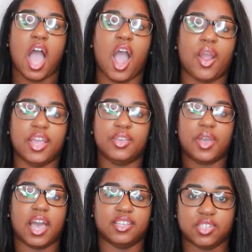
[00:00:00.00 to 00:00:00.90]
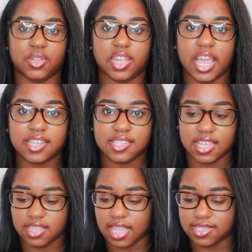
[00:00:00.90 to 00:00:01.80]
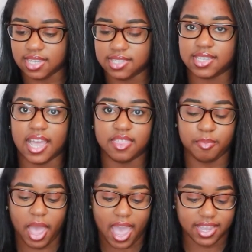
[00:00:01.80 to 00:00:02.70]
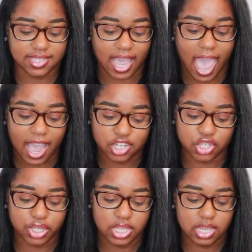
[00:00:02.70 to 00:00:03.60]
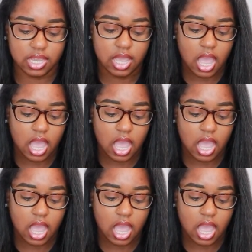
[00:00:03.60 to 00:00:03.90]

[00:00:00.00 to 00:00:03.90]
Alright, you guys, so the next thing that's inside the bag is actually